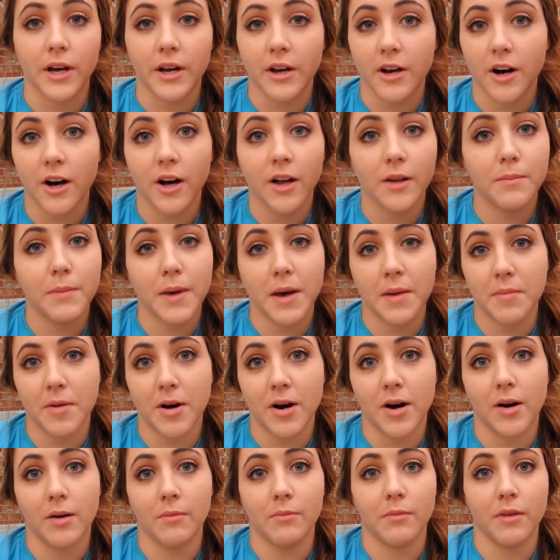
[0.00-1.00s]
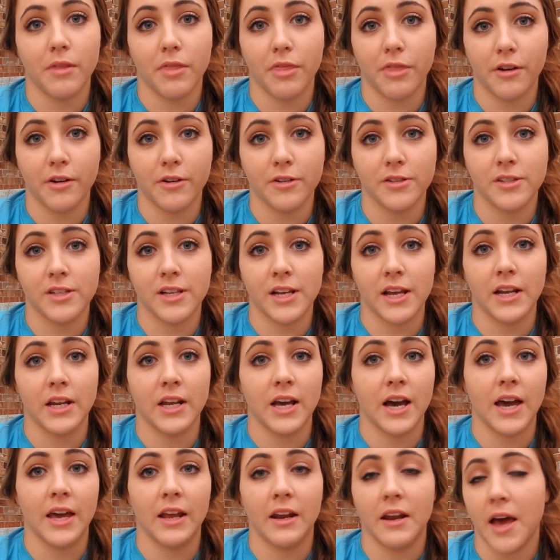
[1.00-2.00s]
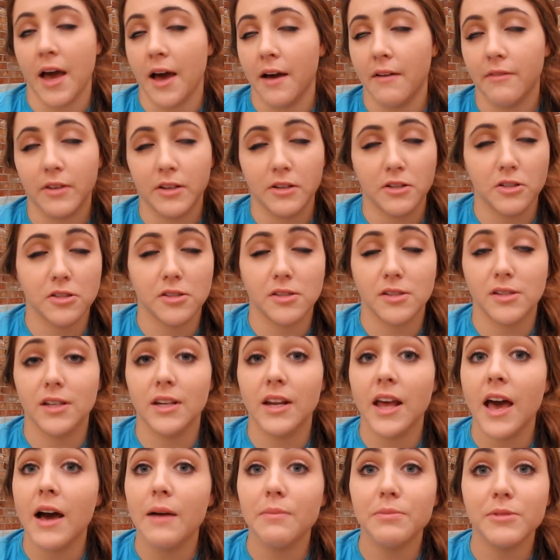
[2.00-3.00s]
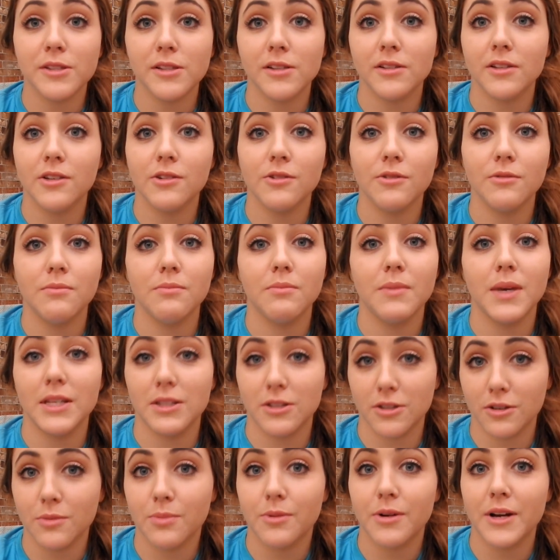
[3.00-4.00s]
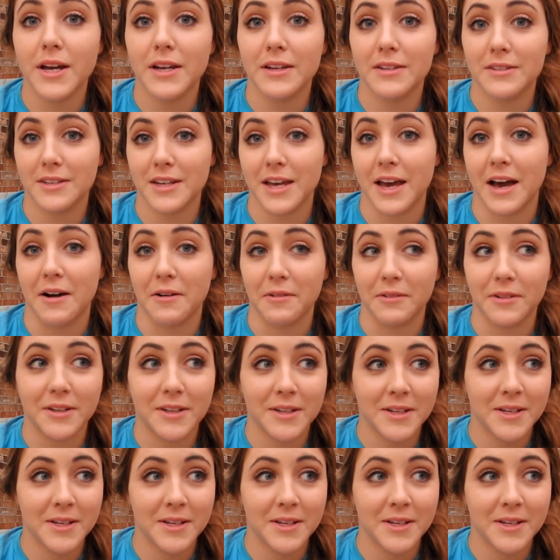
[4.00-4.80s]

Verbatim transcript: I called my mom Thursday night having just an absolute mental breakdown.